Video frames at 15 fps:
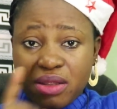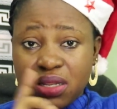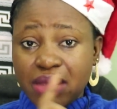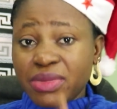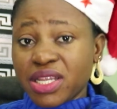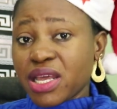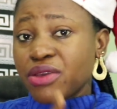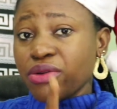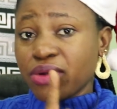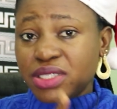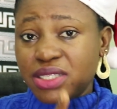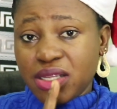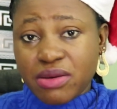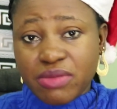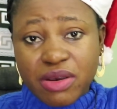Let me tell you one
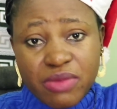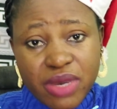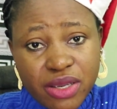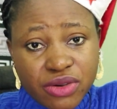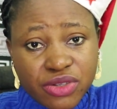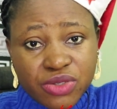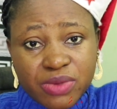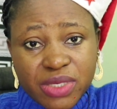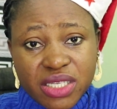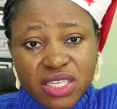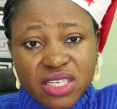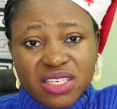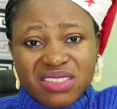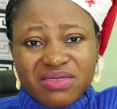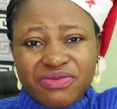thing about my husband.
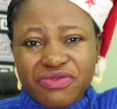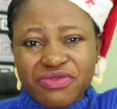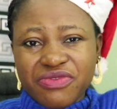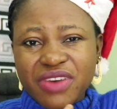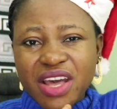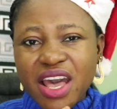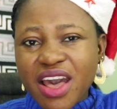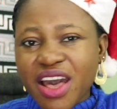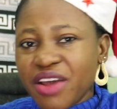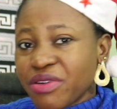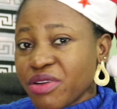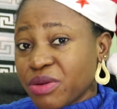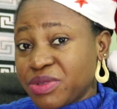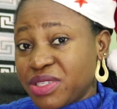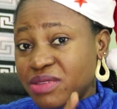He's
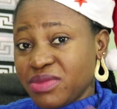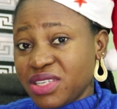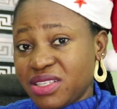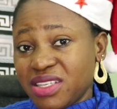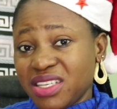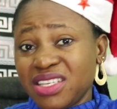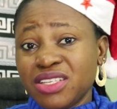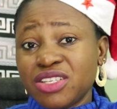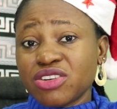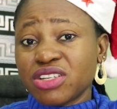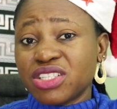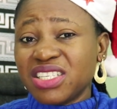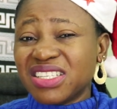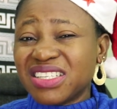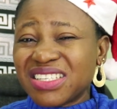very optimistic. He
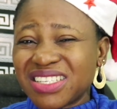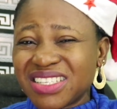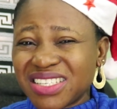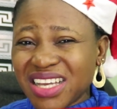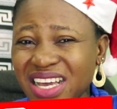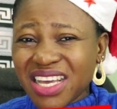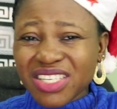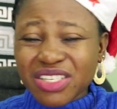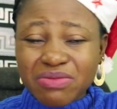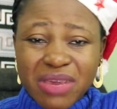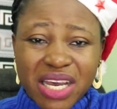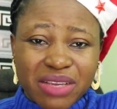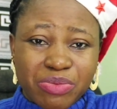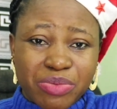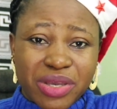changed
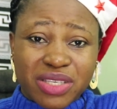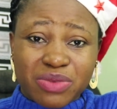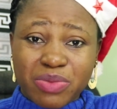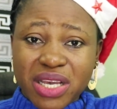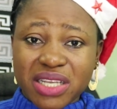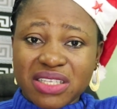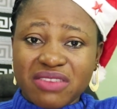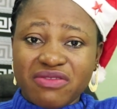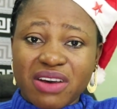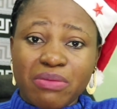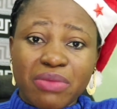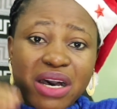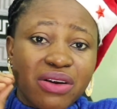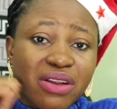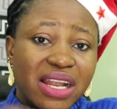my perspective
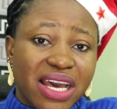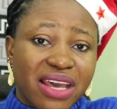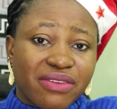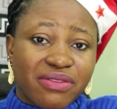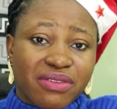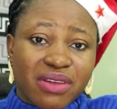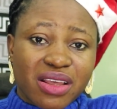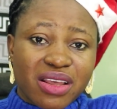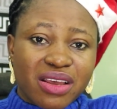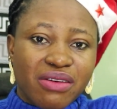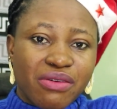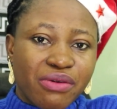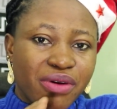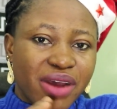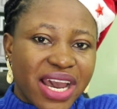about life
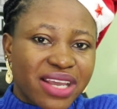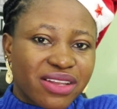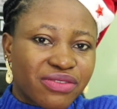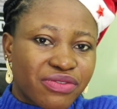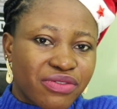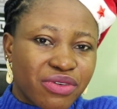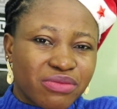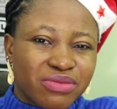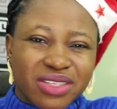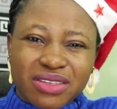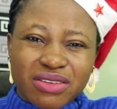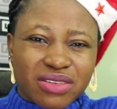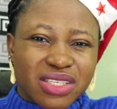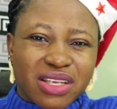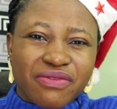right from
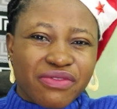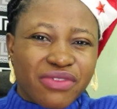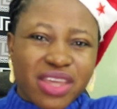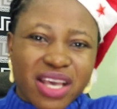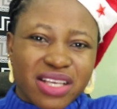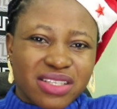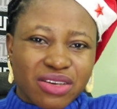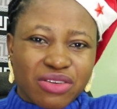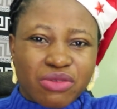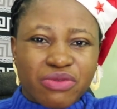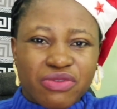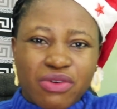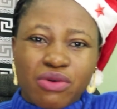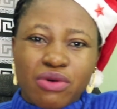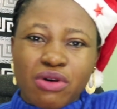just 7 years ago
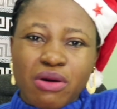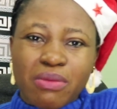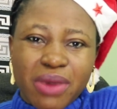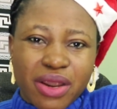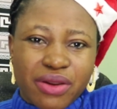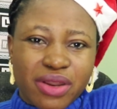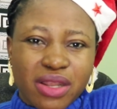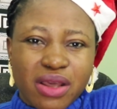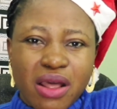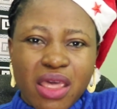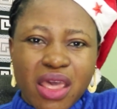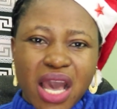before we got married.